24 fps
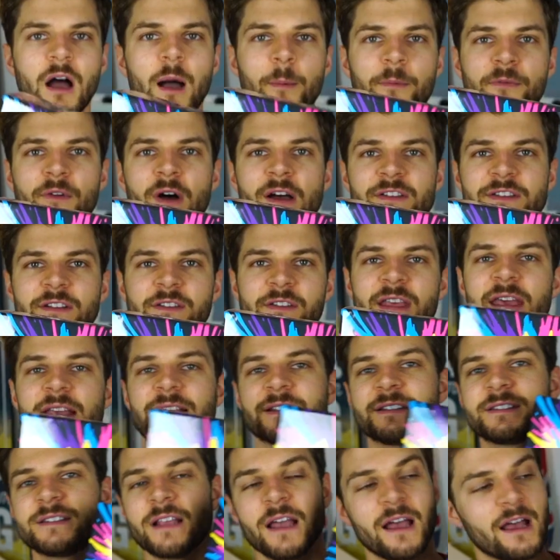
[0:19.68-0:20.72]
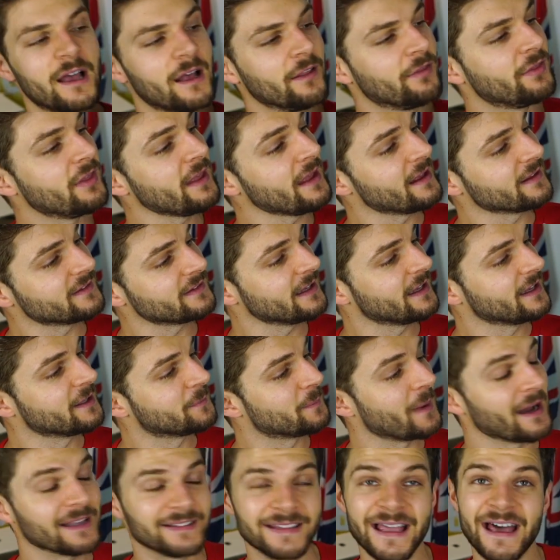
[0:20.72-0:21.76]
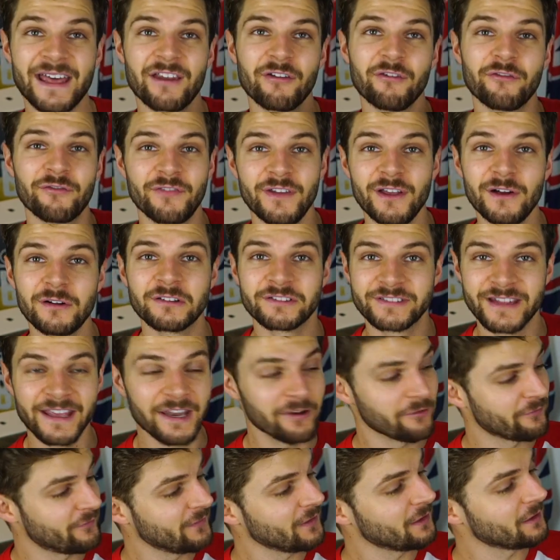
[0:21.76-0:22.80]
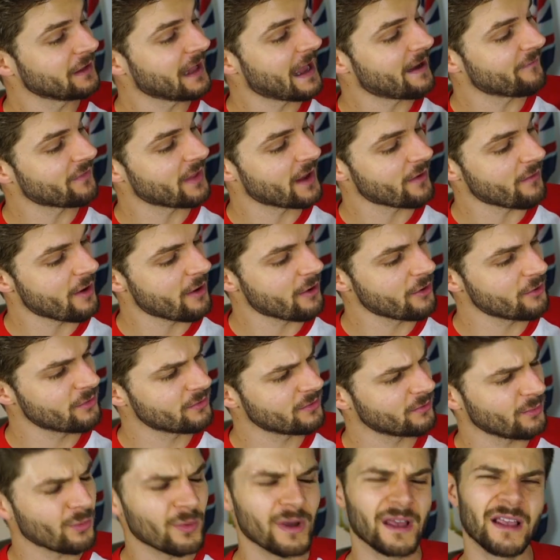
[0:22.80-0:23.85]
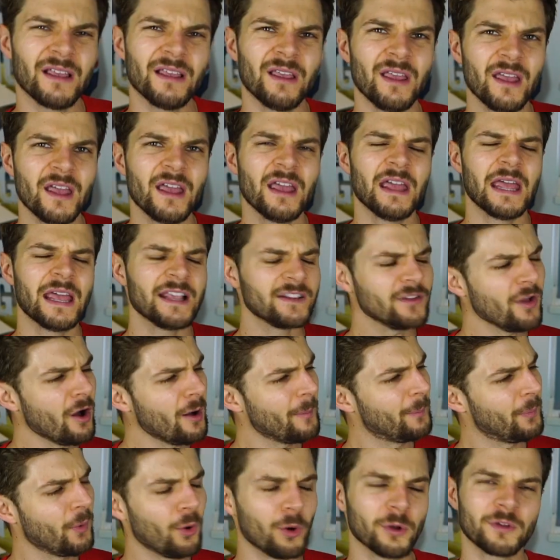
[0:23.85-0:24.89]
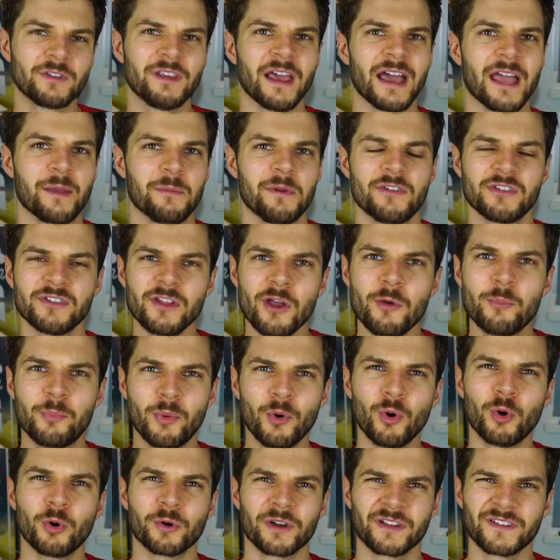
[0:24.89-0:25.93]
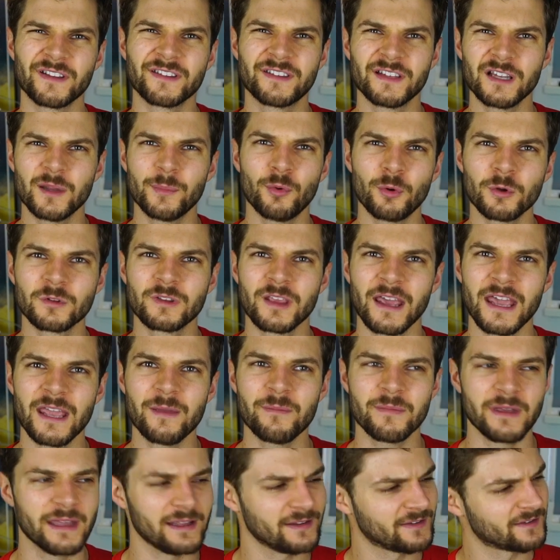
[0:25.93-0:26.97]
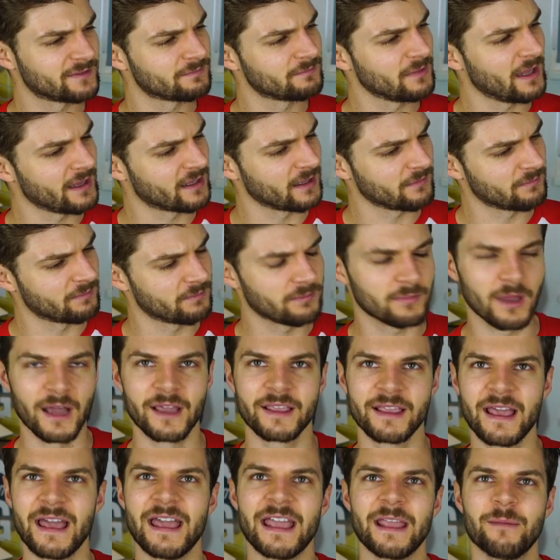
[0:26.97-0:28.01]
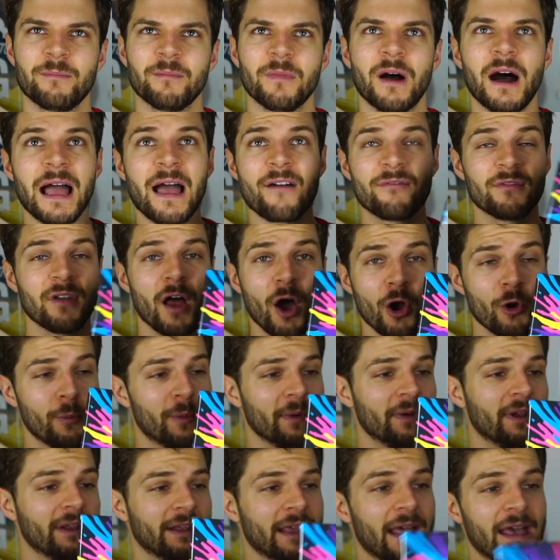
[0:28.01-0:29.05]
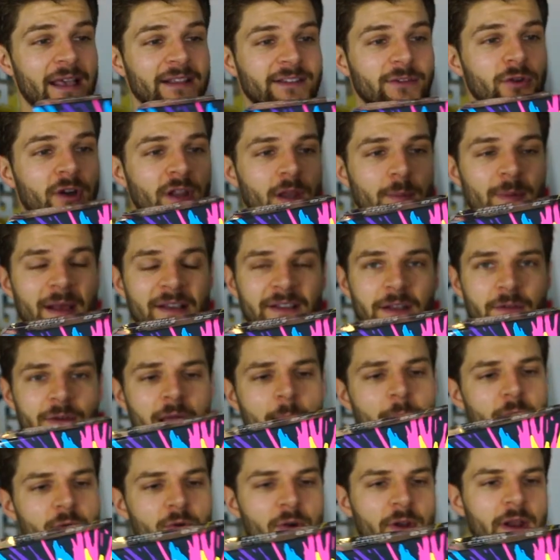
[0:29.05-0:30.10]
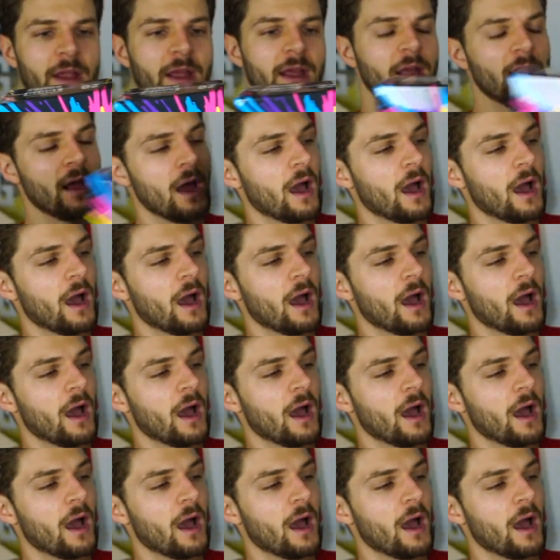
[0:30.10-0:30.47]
Up first is this. This is by Dan and Phil. Dan and Phil have their own. It's not a board game. If there's no board, is it still a board game? It's like a game. I haven't opened it yet. It's still got the plastic wrapper on it.